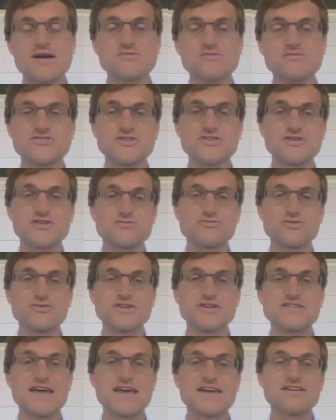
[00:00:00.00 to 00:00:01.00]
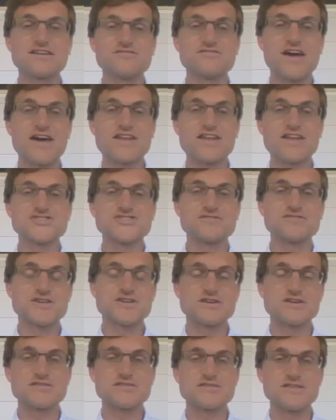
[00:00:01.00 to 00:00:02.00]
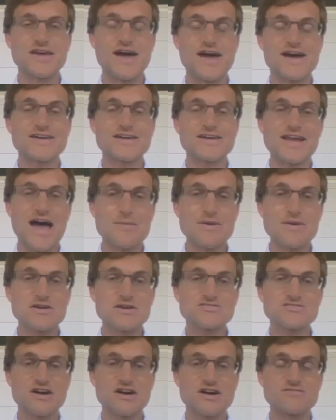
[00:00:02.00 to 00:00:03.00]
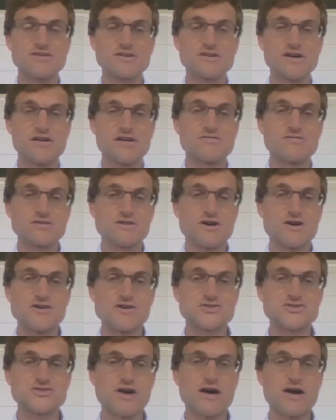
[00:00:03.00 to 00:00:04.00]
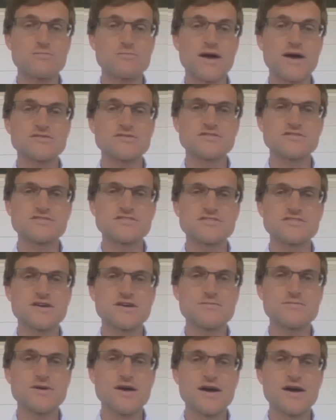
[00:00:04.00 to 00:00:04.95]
So you can really take advantage of the economics of a large ground-mounted system,